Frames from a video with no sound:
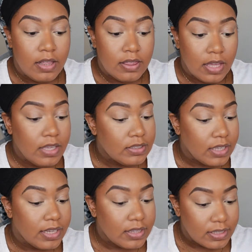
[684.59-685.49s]
Things
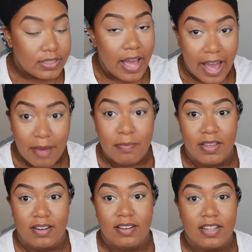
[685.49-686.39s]
like this
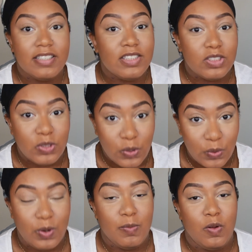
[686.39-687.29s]
happen. This is
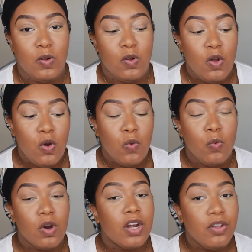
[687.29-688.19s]
normal.
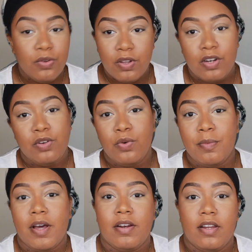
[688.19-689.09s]
What are you gonna do
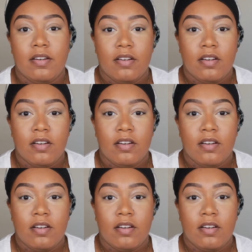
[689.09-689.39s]
about it?